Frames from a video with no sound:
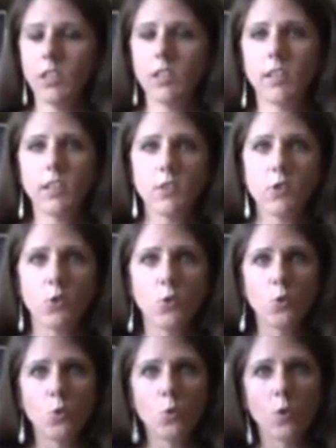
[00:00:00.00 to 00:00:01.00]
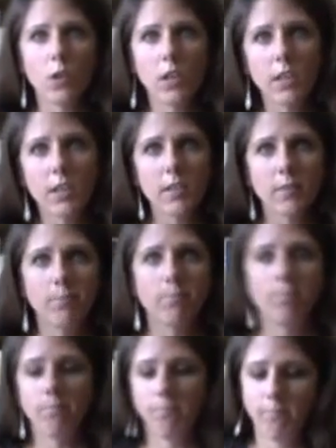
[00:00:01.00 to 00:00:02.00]
Nothing too
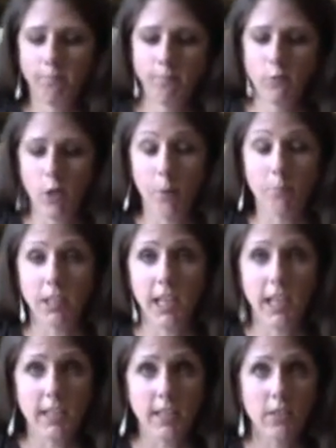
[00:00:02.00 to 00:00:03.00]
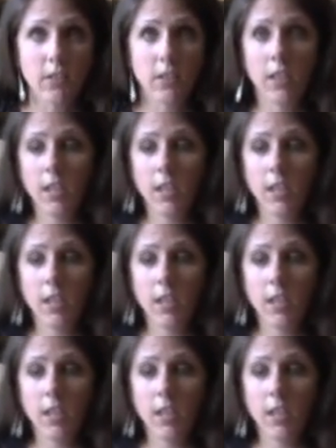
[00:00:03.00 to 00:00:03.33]
complicated,